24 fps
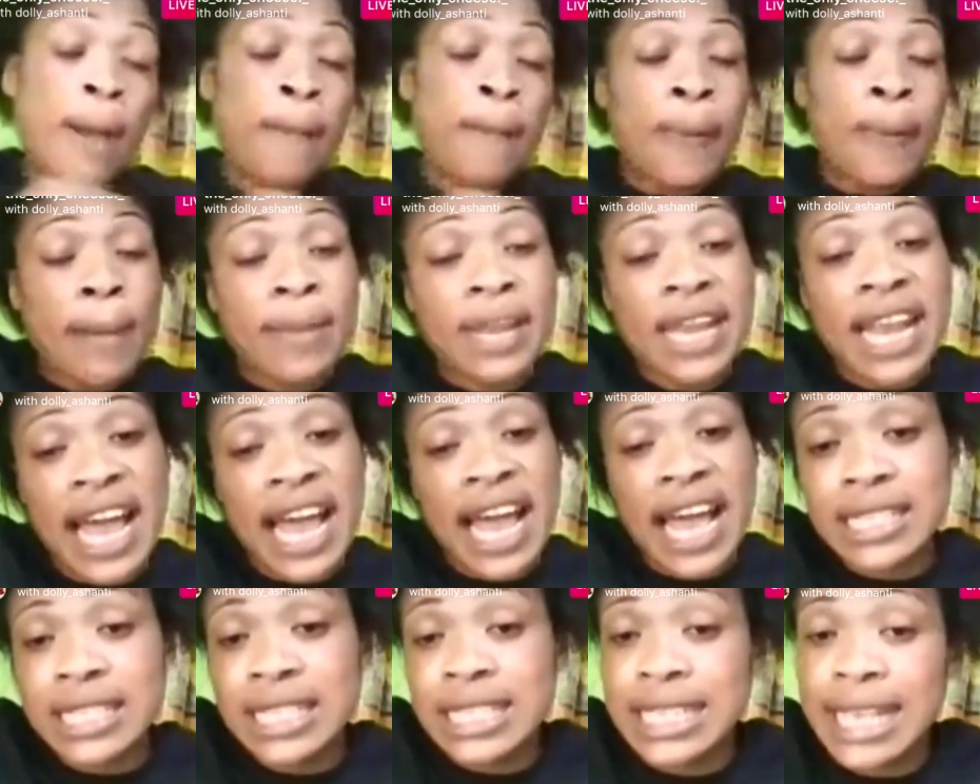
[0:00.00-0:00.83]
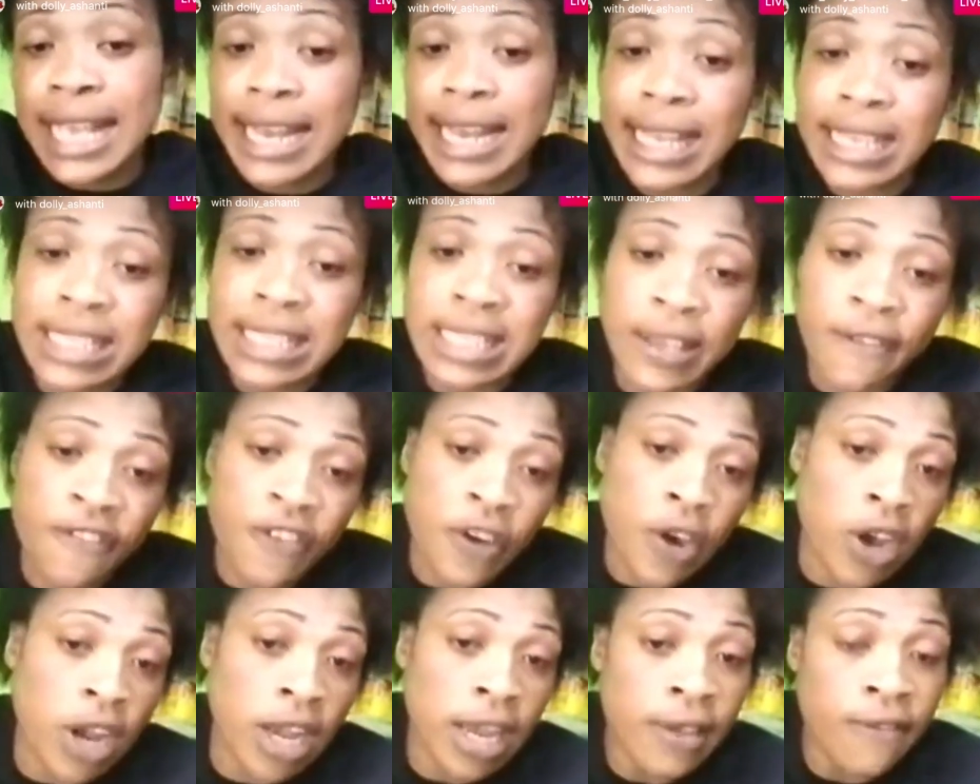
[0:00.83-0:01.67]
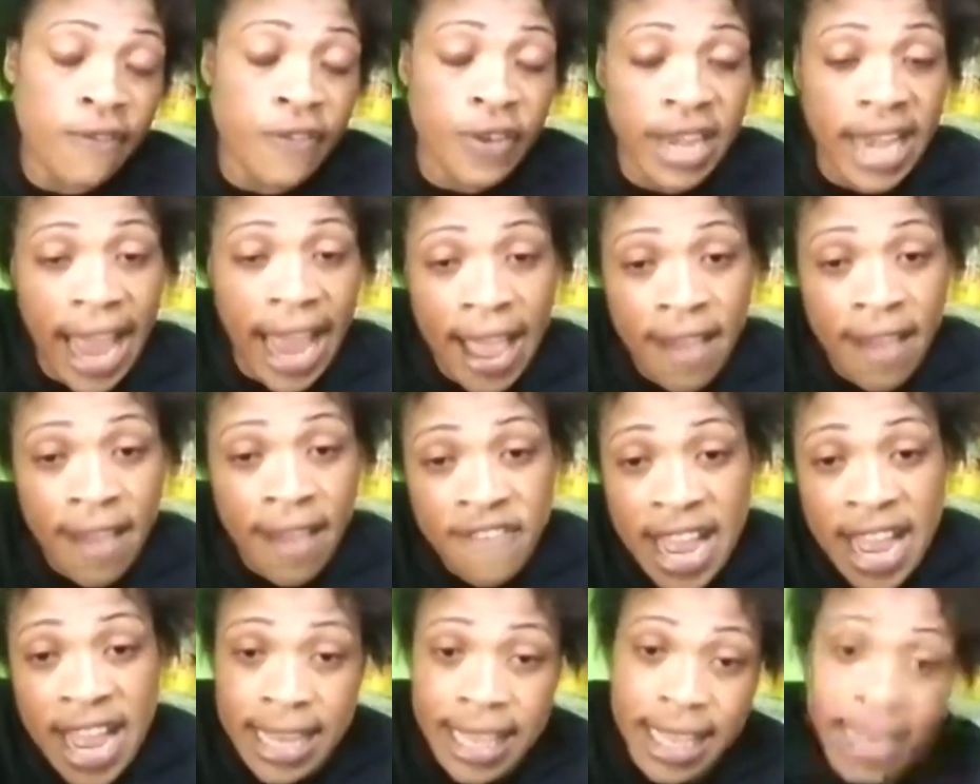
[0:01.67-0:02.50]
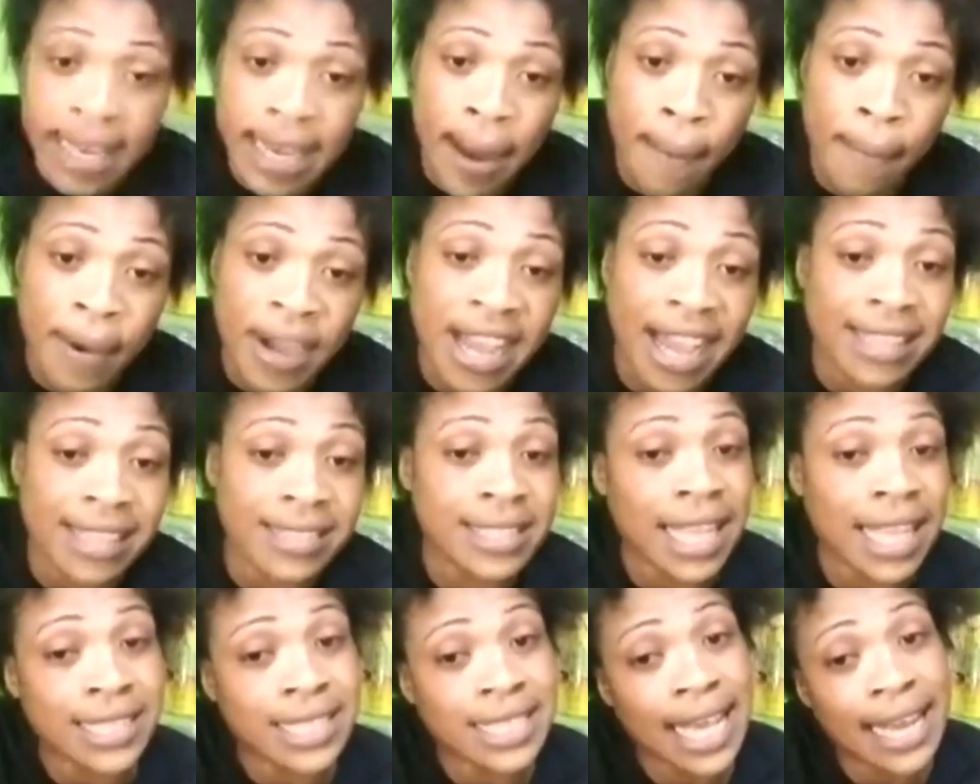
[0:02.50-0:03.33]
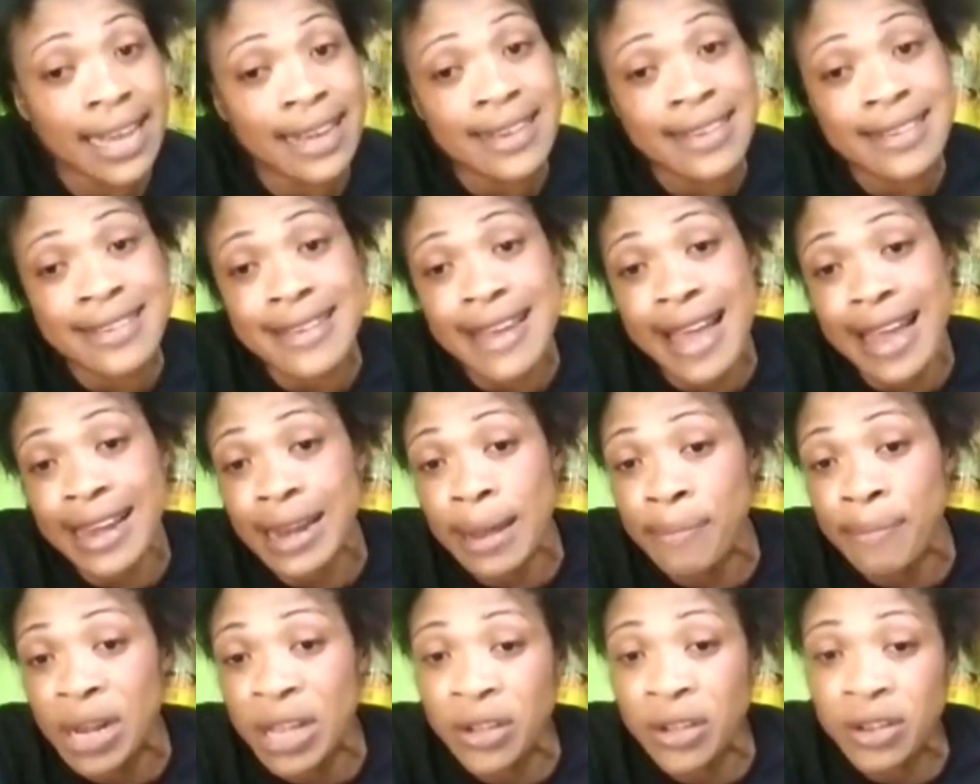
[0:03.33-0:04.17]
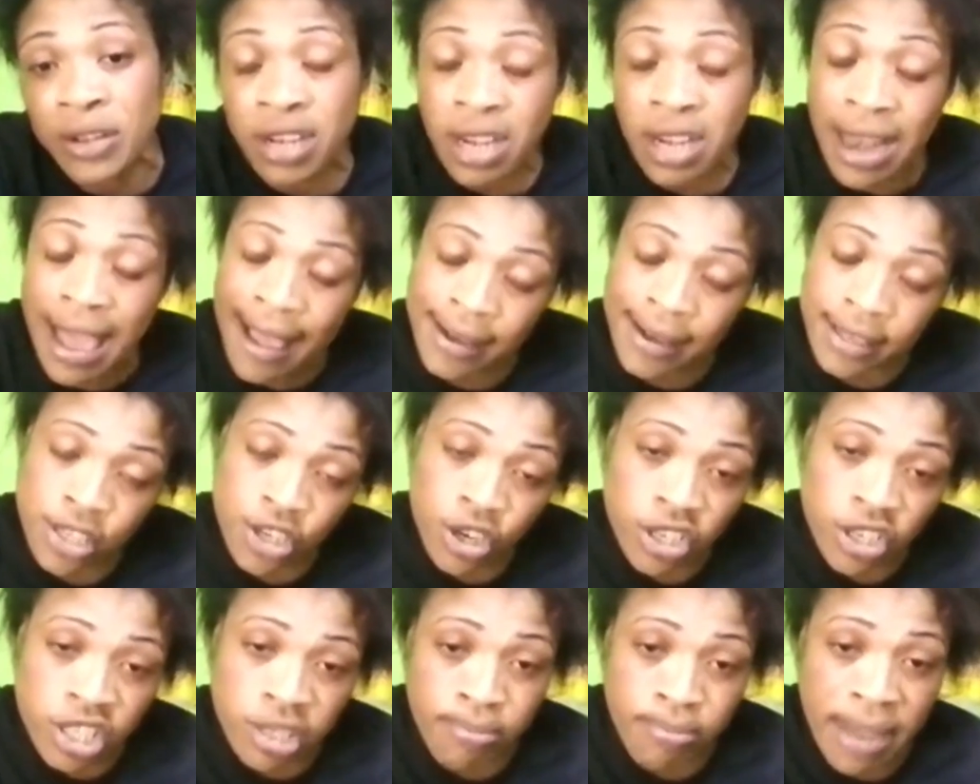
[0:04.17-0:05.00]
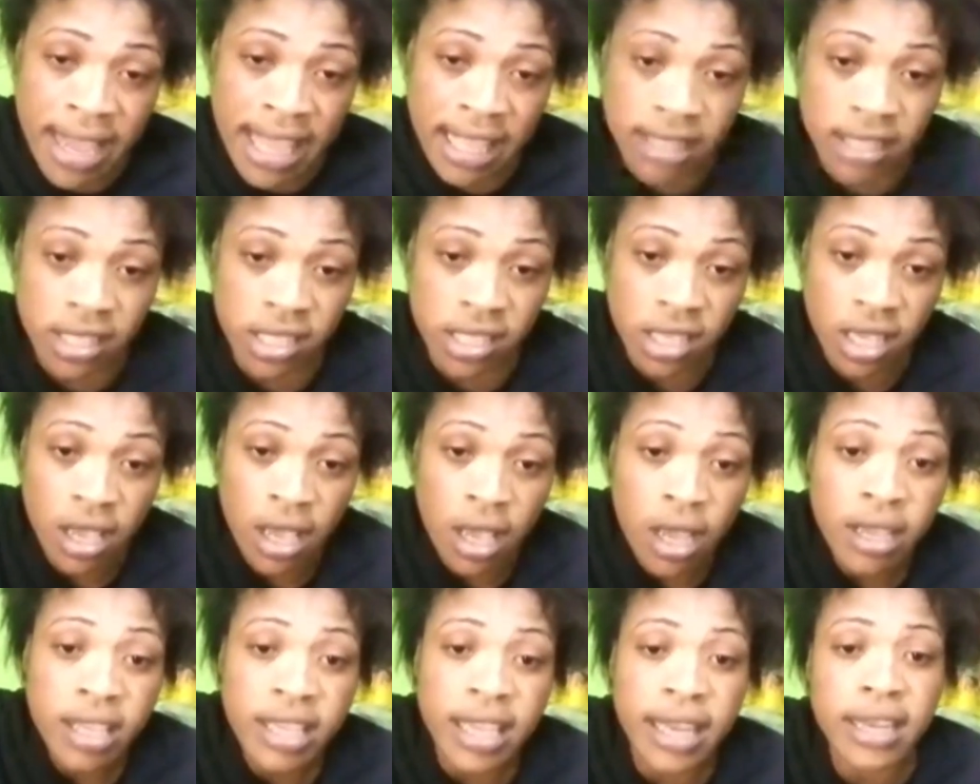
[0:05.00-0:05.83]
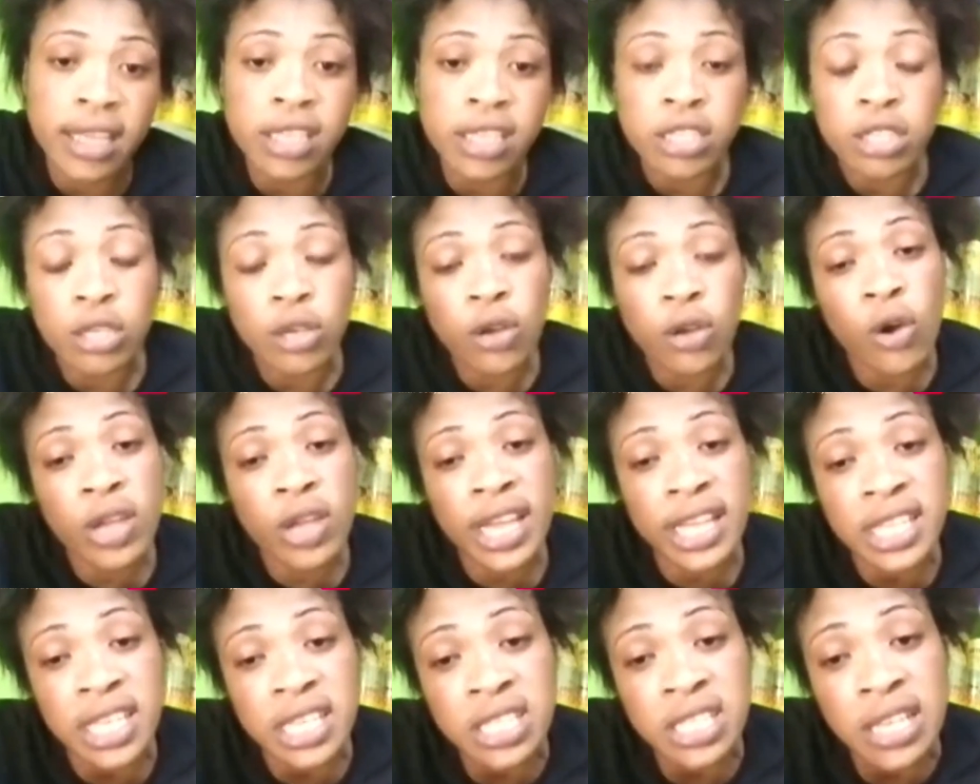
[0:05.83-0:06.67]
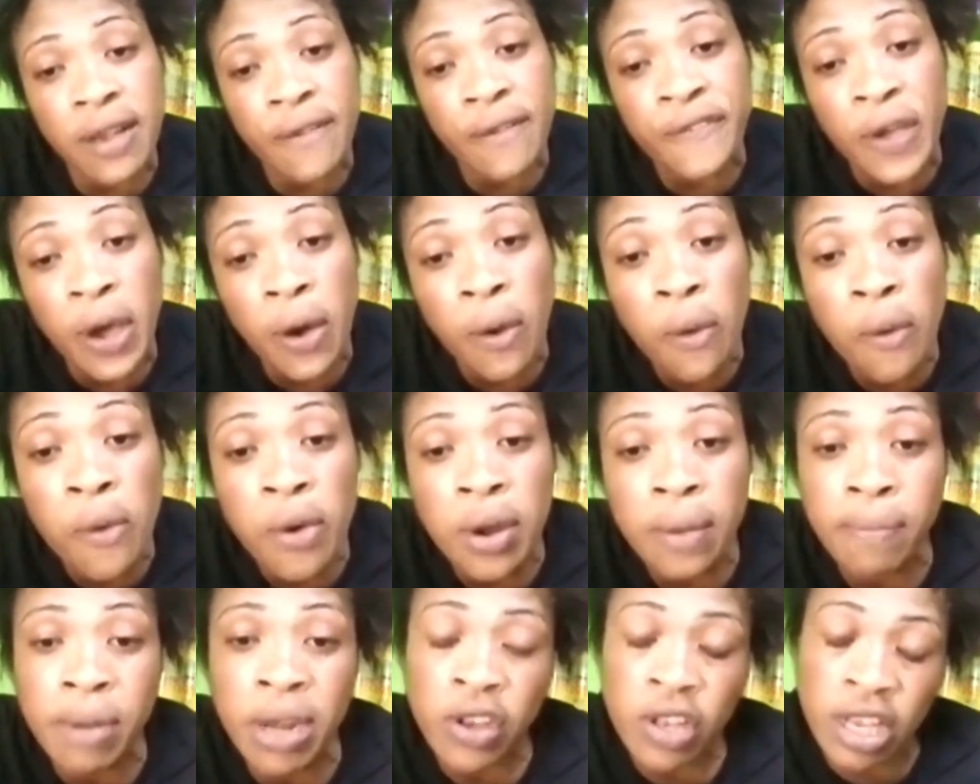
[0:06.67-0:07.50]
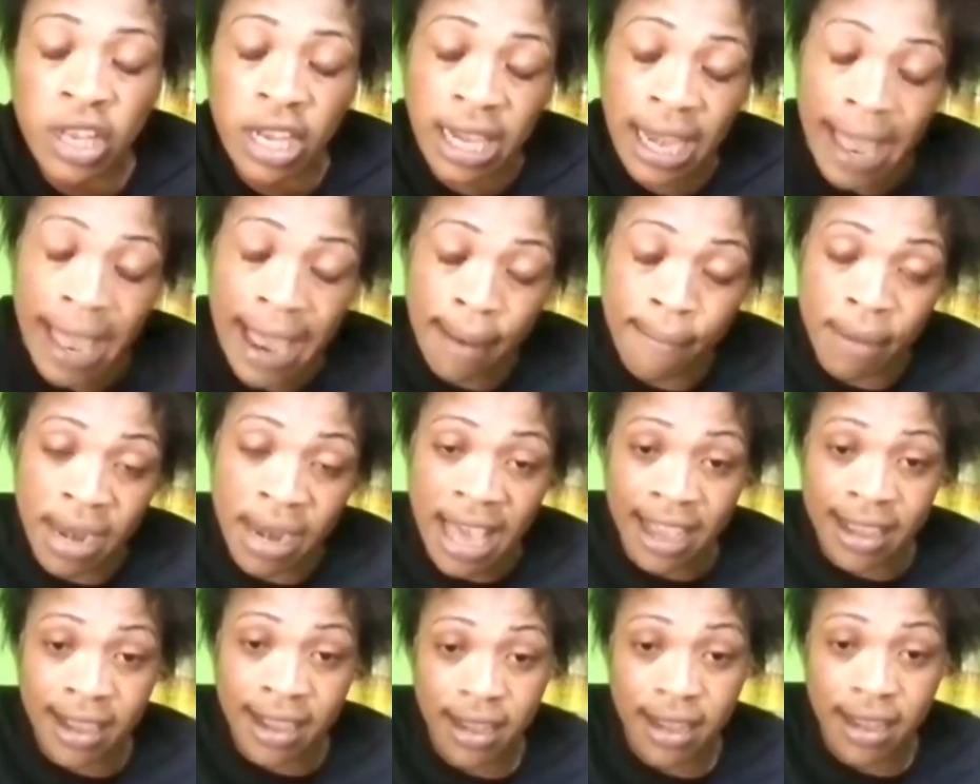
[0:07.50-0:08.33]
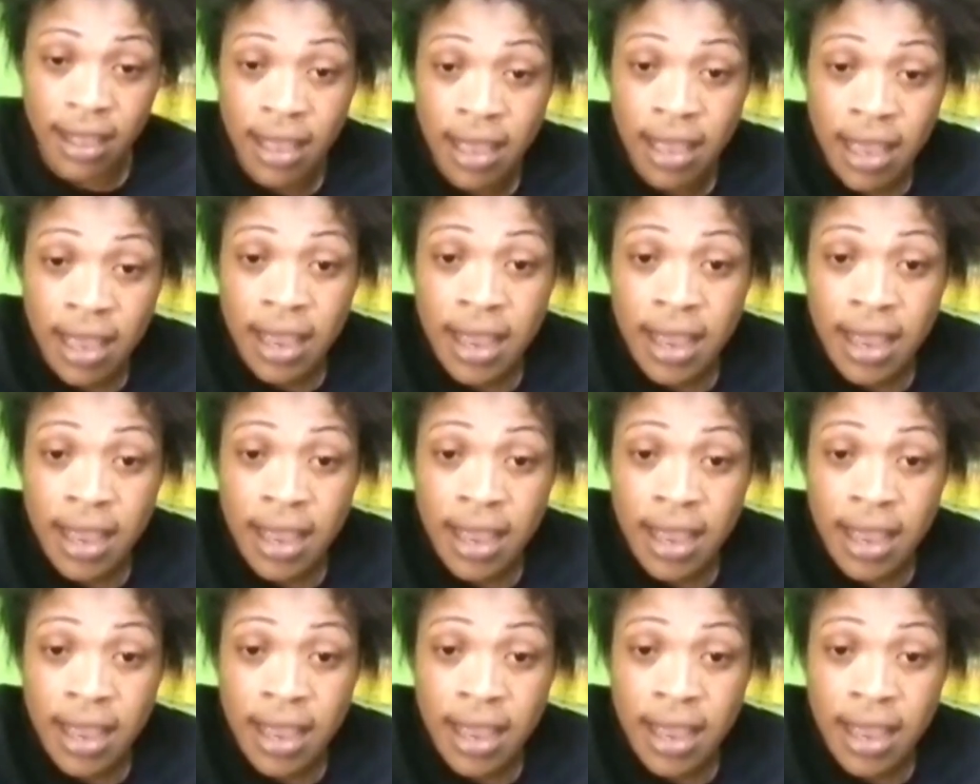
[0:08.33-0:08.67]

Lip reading: Papa me not tell you say for go live with Ivany either because that's another blood clot judgment. You need to go get yourself your own blood clot block.